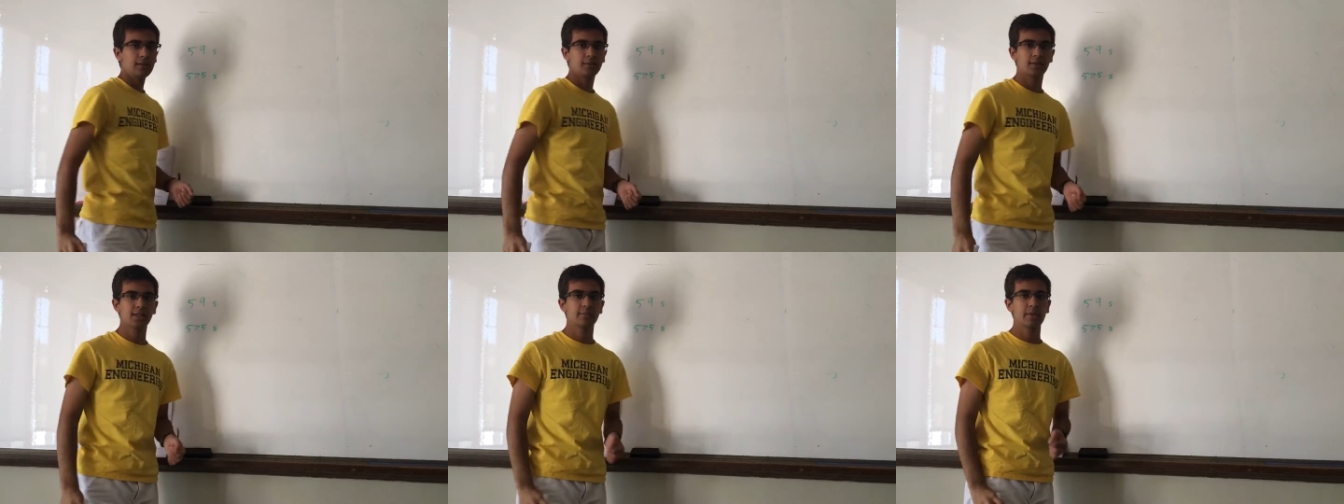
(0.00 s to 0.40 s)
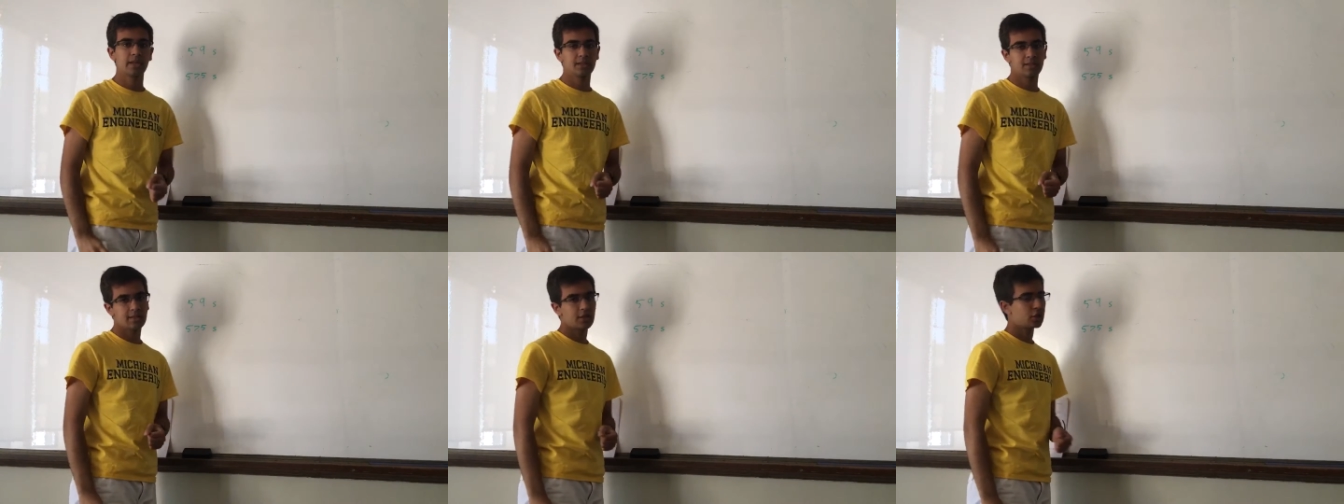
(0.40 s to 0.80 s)
This
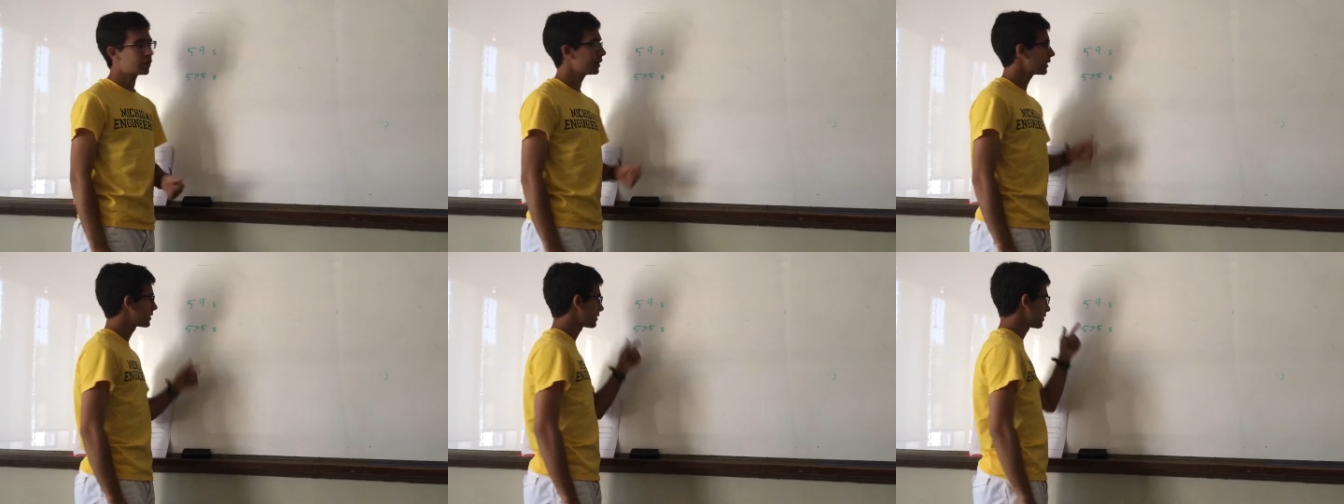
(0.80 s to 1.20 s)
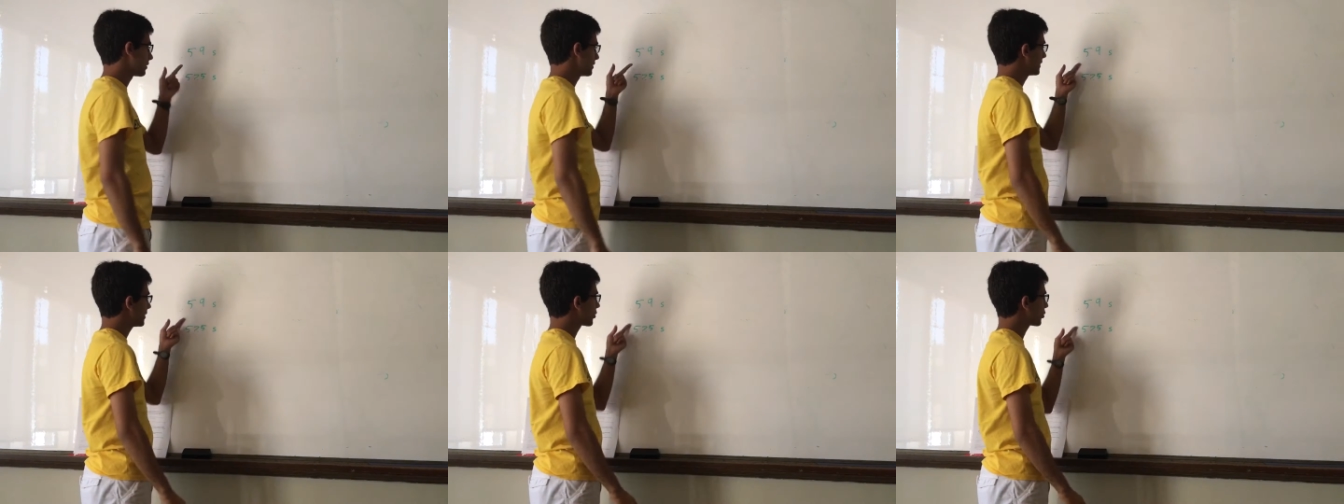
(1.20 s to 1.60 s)
means that she needs to
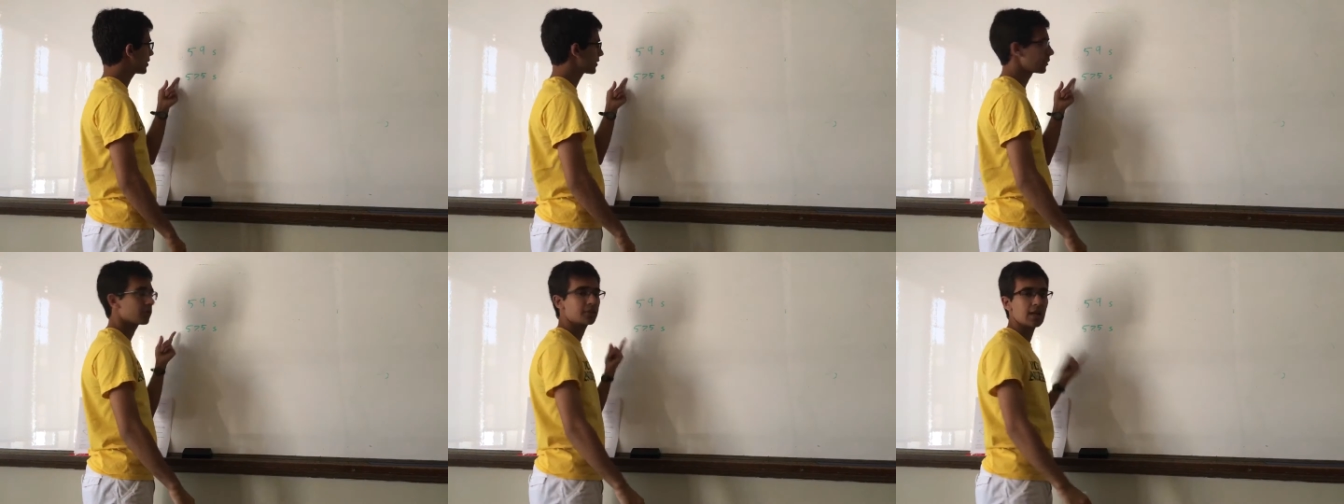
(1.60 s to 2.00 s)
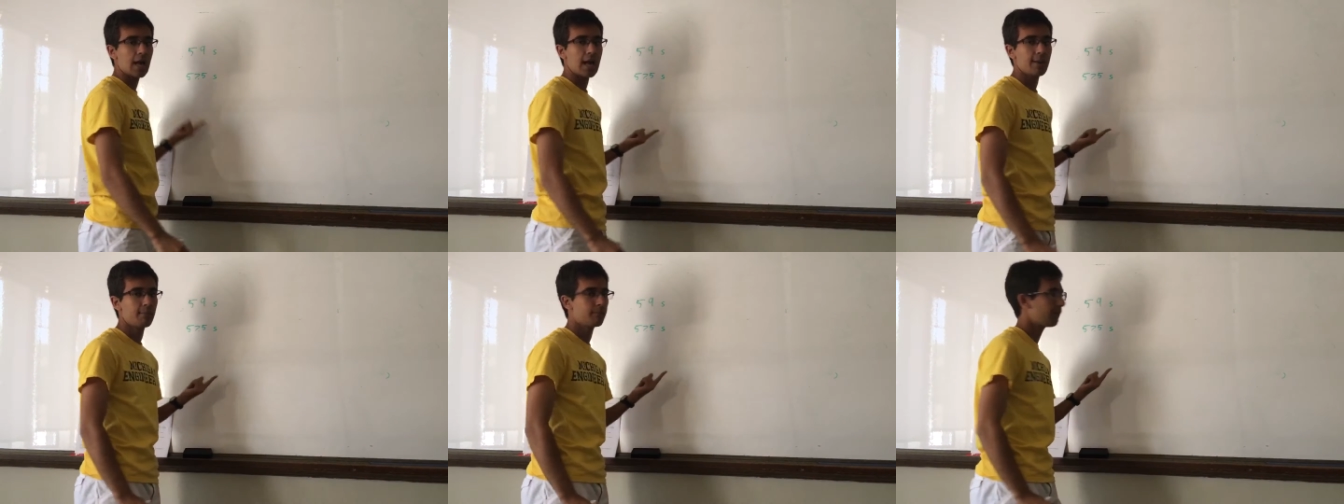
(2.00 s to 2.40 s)
decrease her
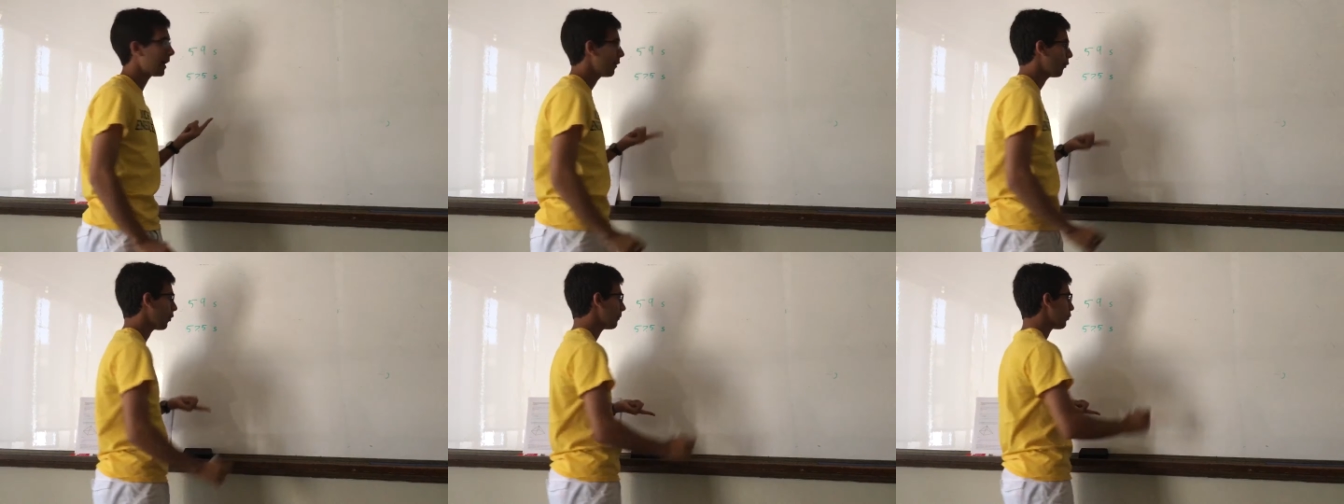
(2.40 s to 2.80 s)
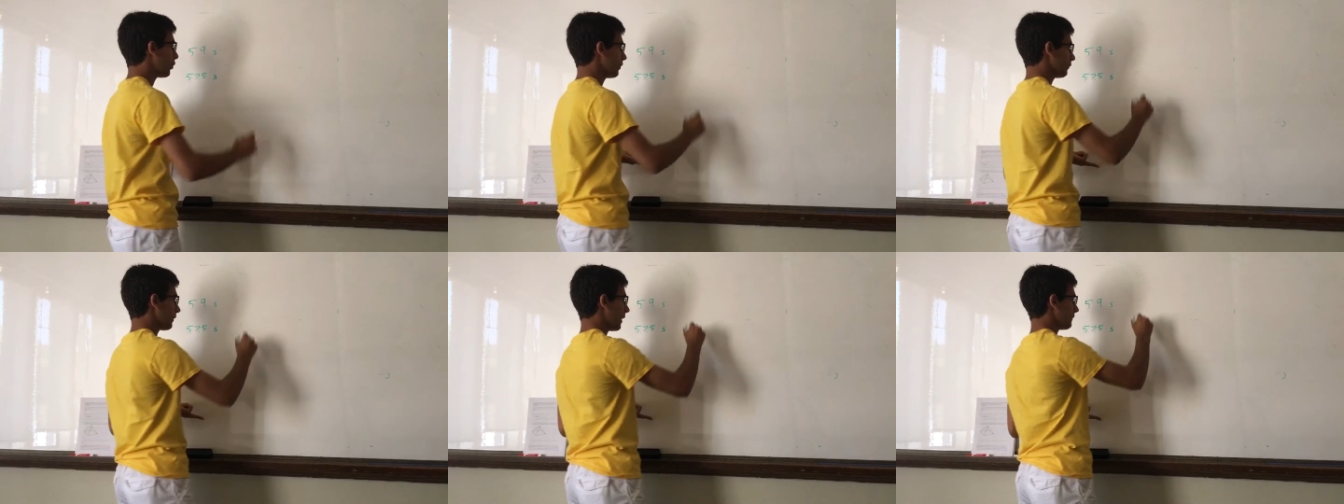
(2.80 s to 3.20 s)
time by
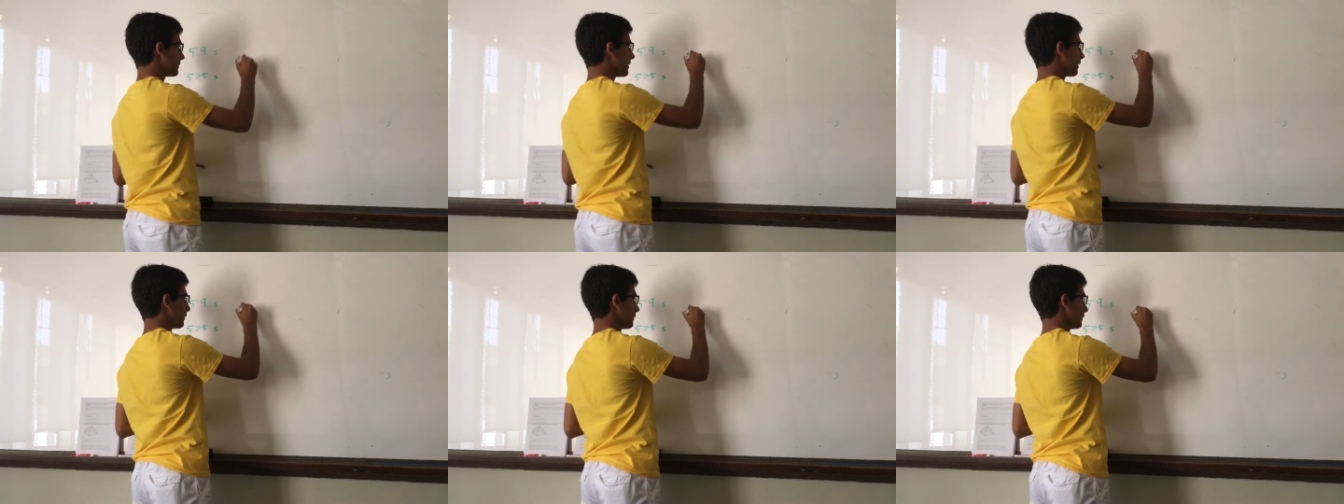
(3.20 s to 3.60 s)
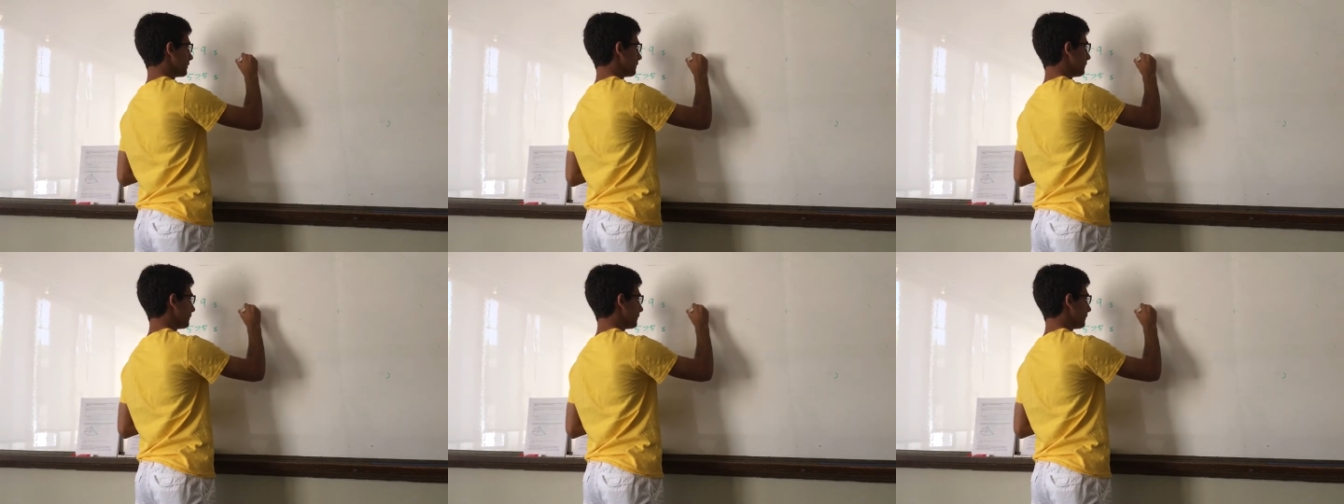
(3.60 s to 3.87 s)
1.5 seconds.